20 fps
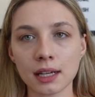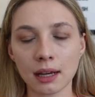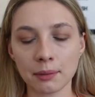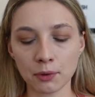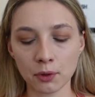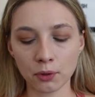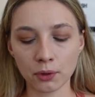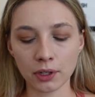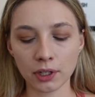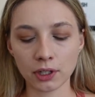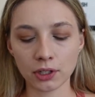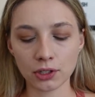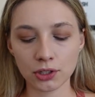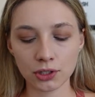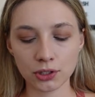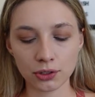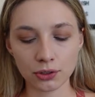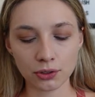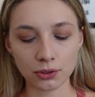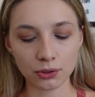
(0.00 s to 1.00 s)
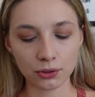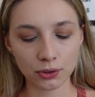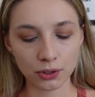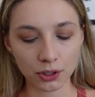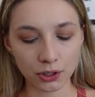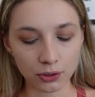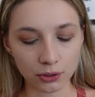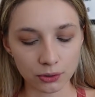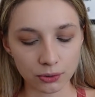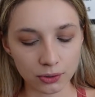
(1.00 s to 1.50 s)
I'm going to
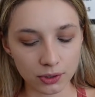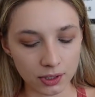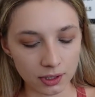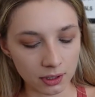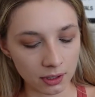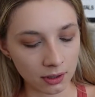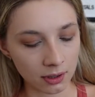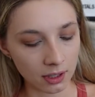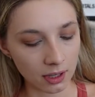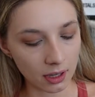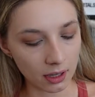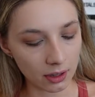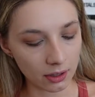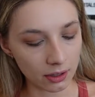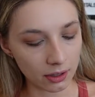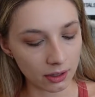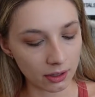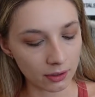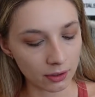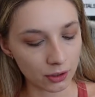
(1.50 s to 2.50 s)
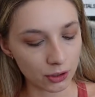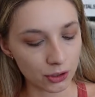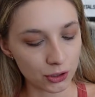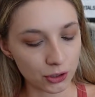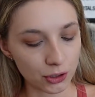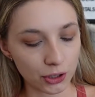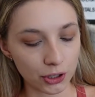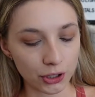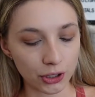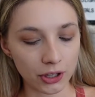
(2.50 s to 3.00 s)
use the color
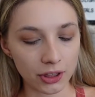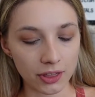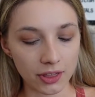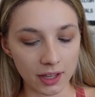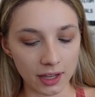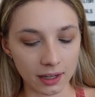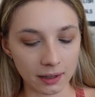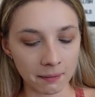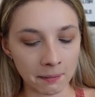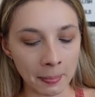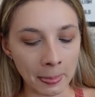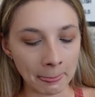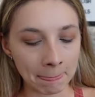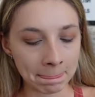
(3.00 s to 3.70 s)
Do Your Thing.